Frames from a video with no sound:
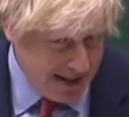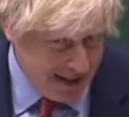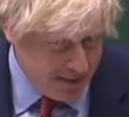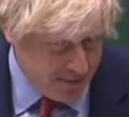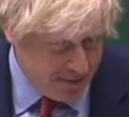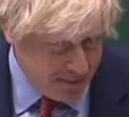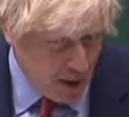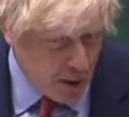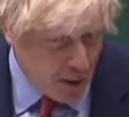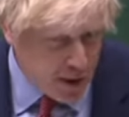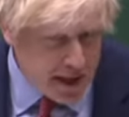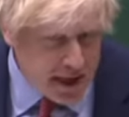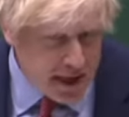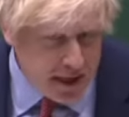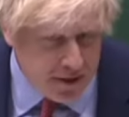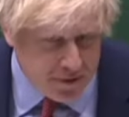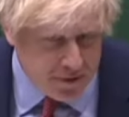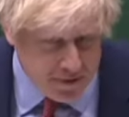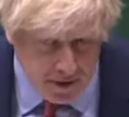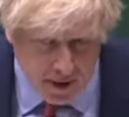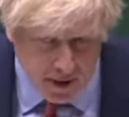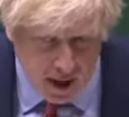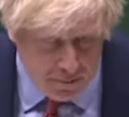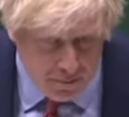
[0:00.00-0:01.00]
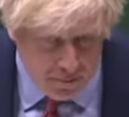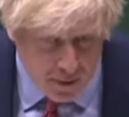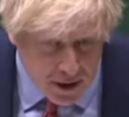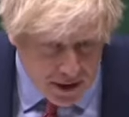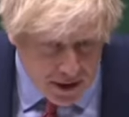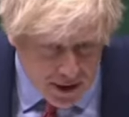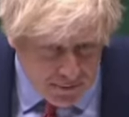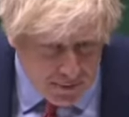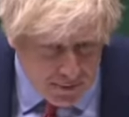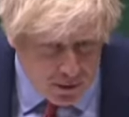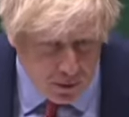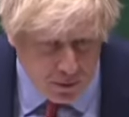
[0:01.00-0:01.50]
it's very easy,
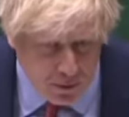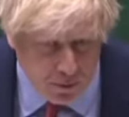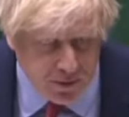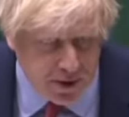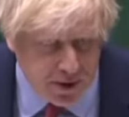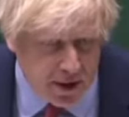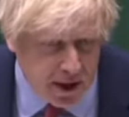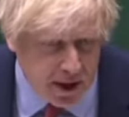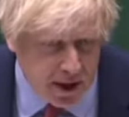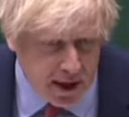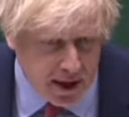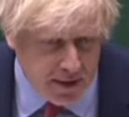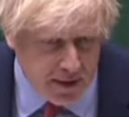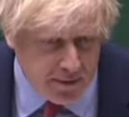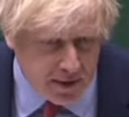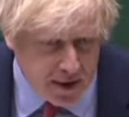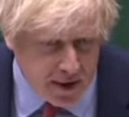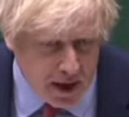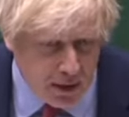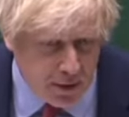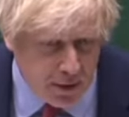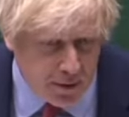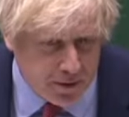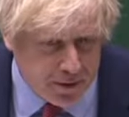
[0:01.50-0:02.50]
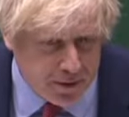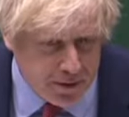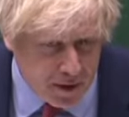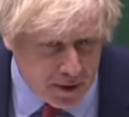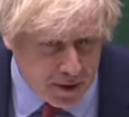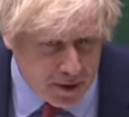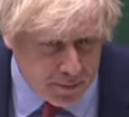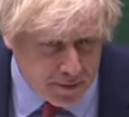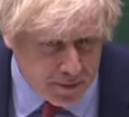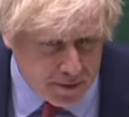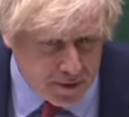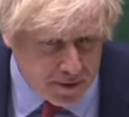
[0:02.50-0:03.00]
very difficult in the current
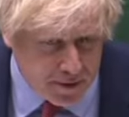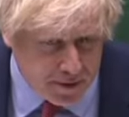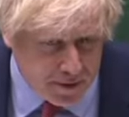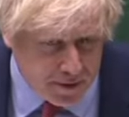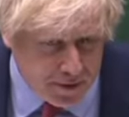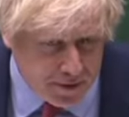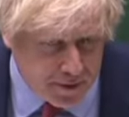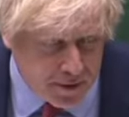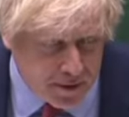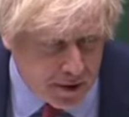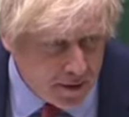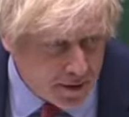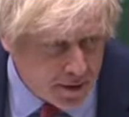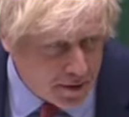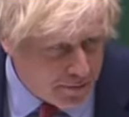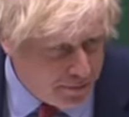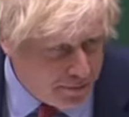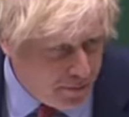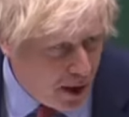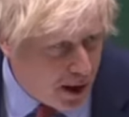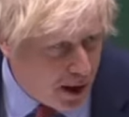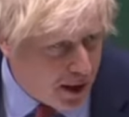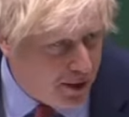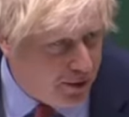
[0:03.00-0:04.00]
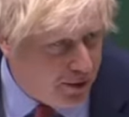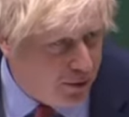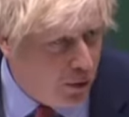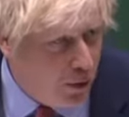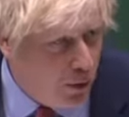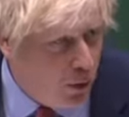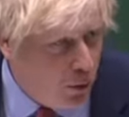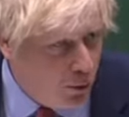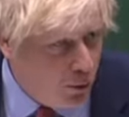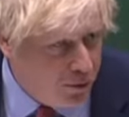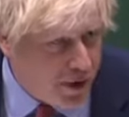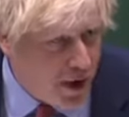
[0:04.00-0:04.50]
circumstances to find
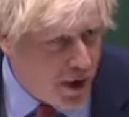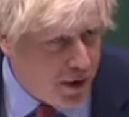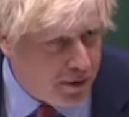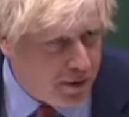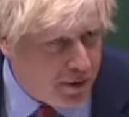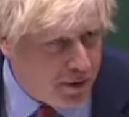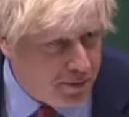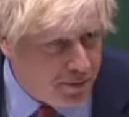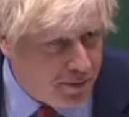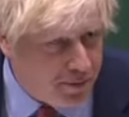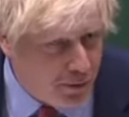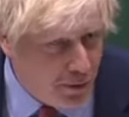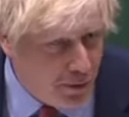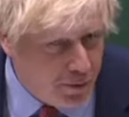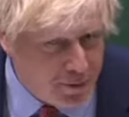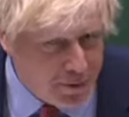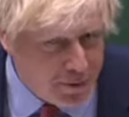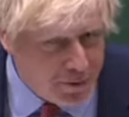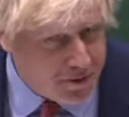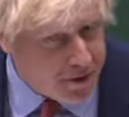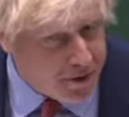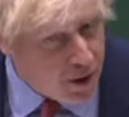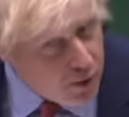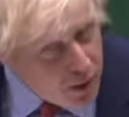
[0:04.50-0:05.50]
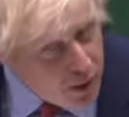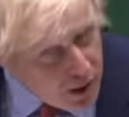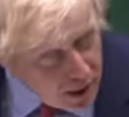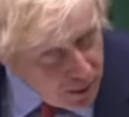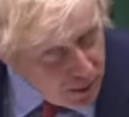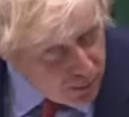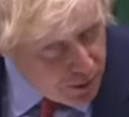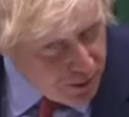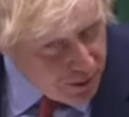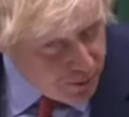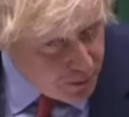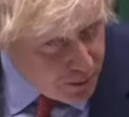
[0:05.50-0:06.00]
alternative sources. So
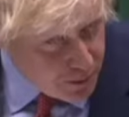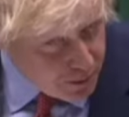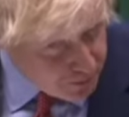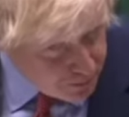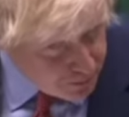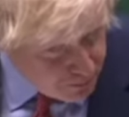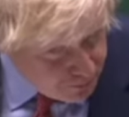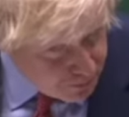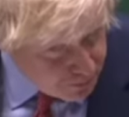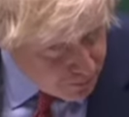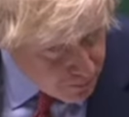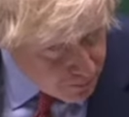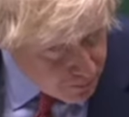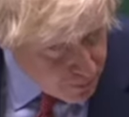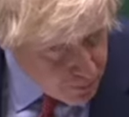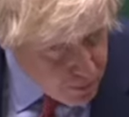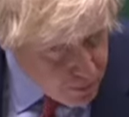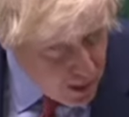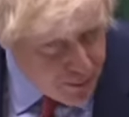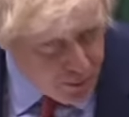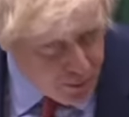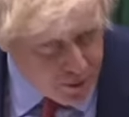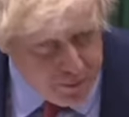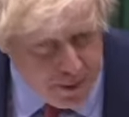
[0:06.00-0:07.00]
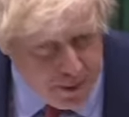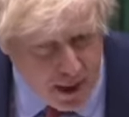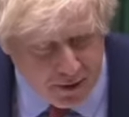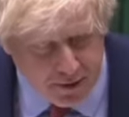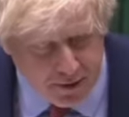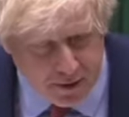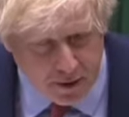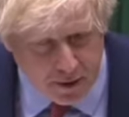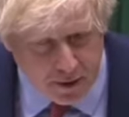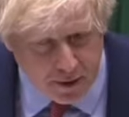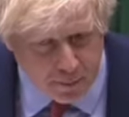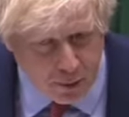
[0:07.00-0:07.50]
with great
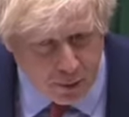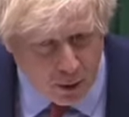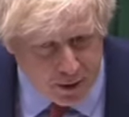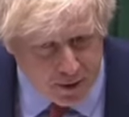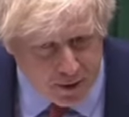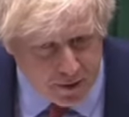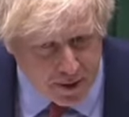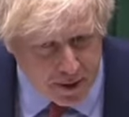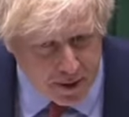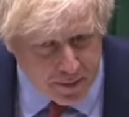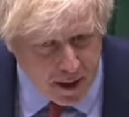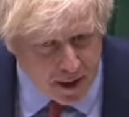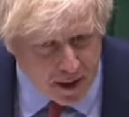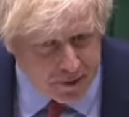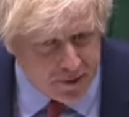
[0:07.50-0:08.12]
respect to the point that he